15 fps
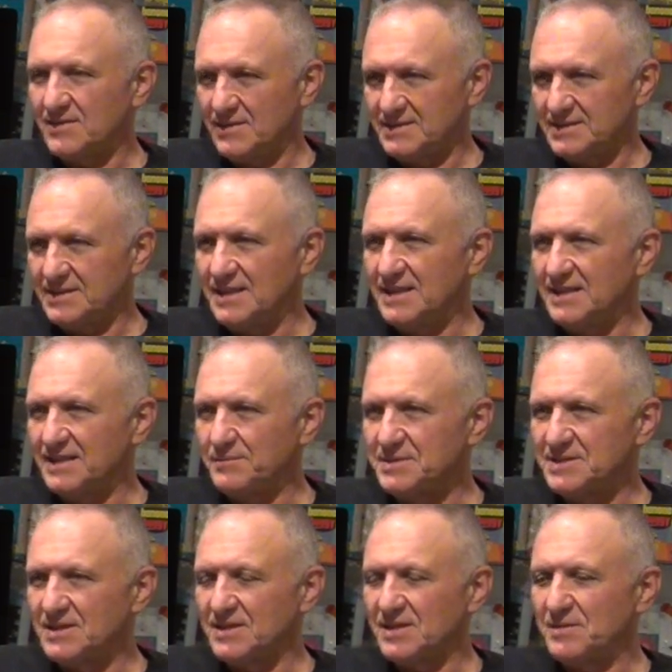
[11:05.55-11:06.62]
Christie and the
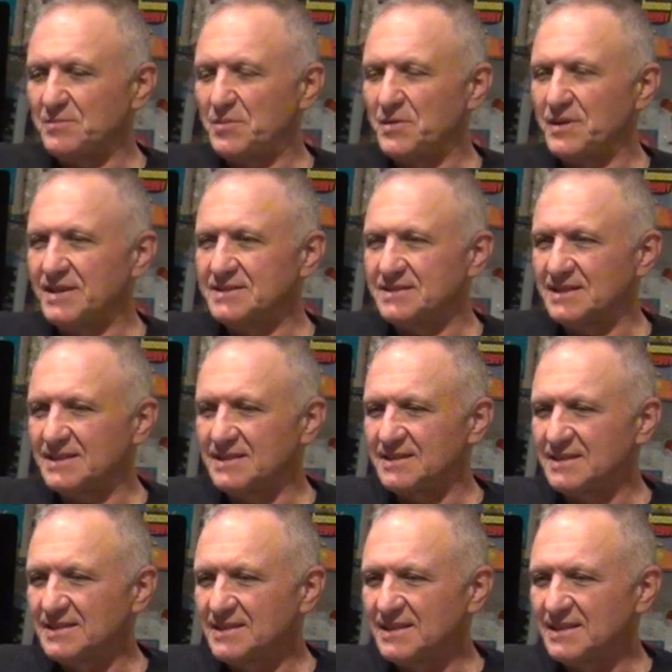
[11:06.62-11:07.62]
Bazillion Points. And